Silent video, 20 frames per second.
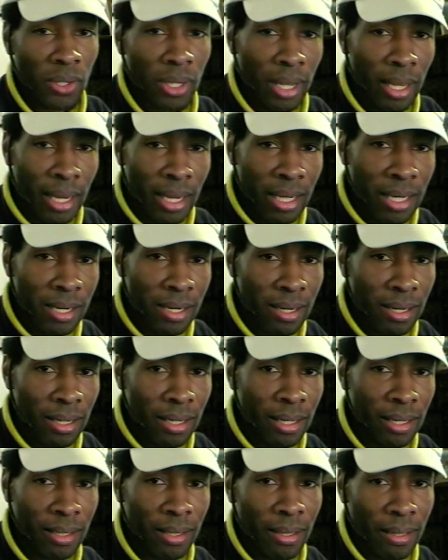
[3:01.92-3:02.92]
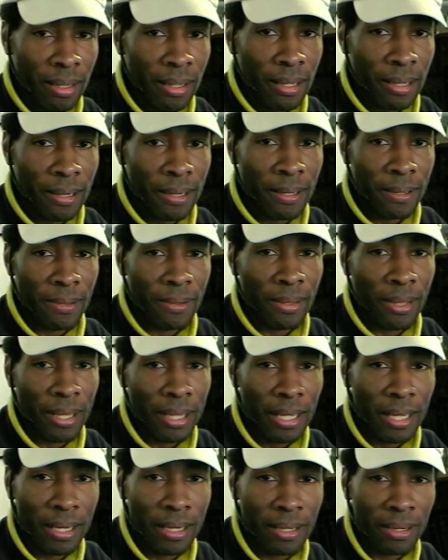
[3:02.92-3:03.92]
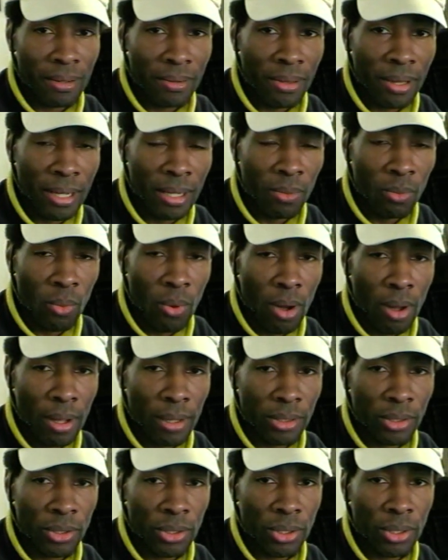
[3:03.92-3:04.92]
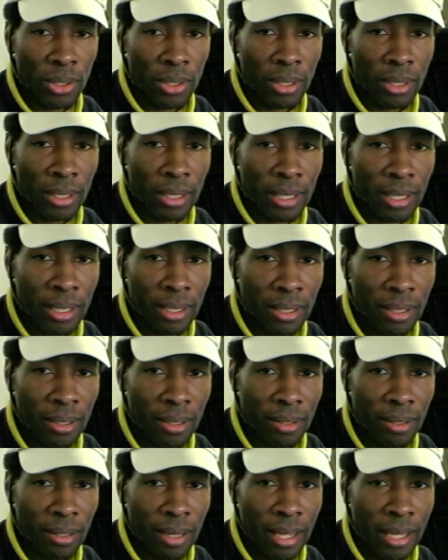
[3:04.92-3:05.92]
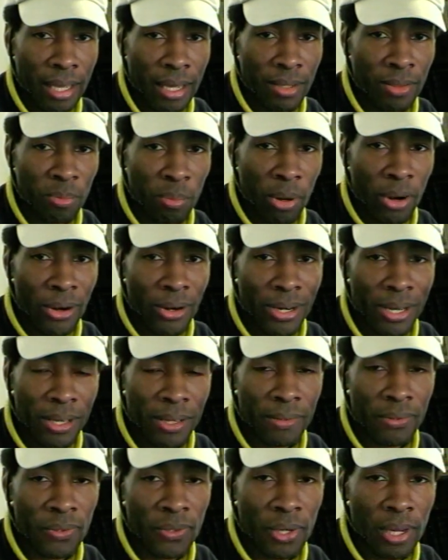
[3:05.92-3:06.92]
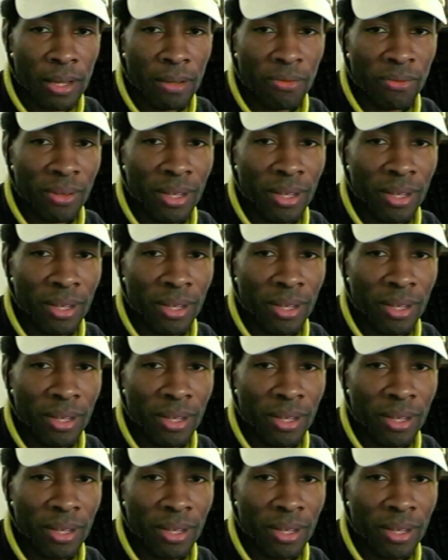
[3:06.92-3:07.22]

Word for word: and uh, they uh, they uh, they watched, uh, uh, I guess, Barney and stuff.